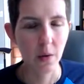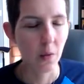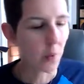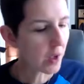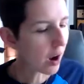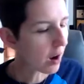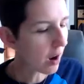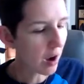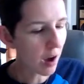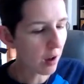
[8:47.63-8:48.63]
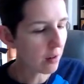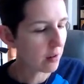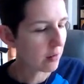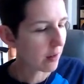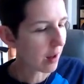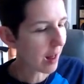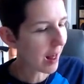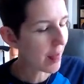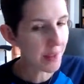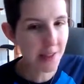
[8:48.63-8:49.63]
We are all
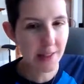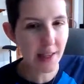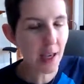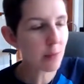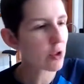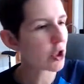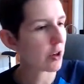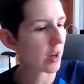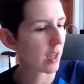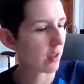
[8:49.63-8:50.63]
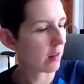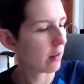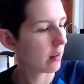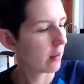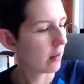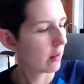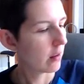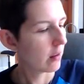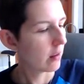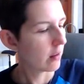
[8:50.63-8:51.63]
on the same journey.
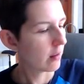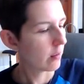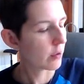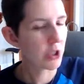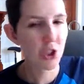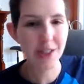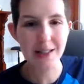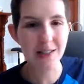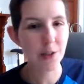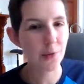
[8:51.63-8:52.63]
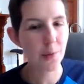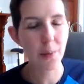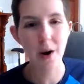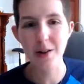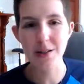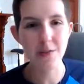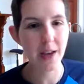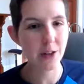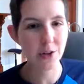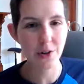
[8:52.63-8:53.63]
We're just at different parts of
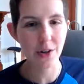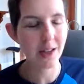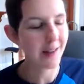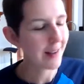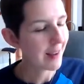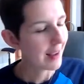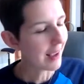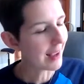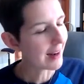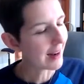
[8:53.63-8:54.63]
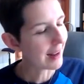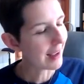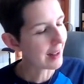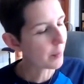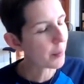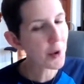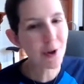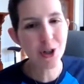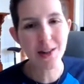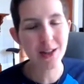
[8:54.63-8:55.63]
that journey and
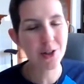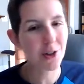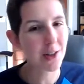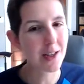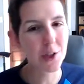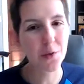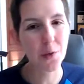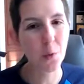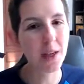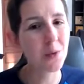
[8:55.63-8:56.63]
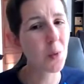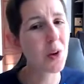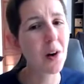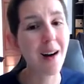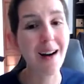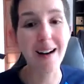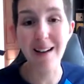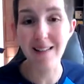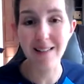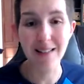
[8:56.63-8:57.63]
approaching that journey in different ways. We are
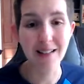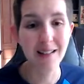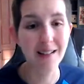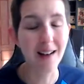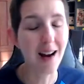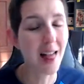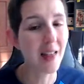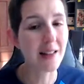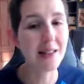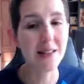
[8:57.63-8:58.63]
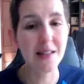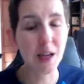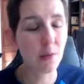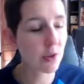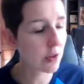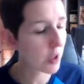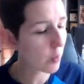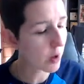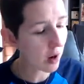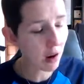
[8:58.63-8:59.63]
all on that same journey.
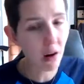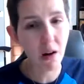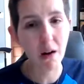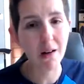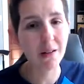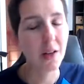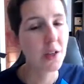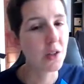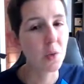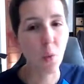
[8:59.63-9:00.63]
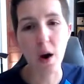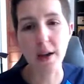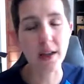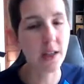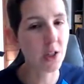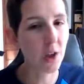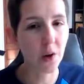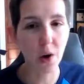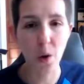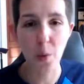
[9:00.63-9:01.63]
We are all just walking each
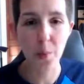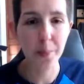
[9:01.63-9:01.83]
other home.